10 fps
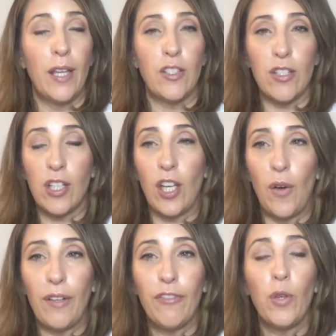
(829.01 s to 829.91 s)
Just
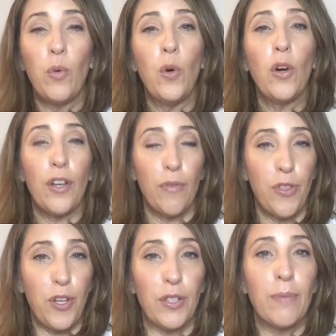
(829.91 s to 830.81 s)
going for a walk,
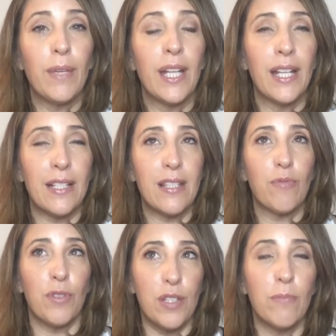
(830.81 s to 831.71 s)
30 minutes
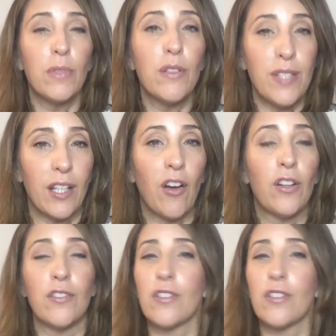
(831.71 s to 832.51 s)
with some music on,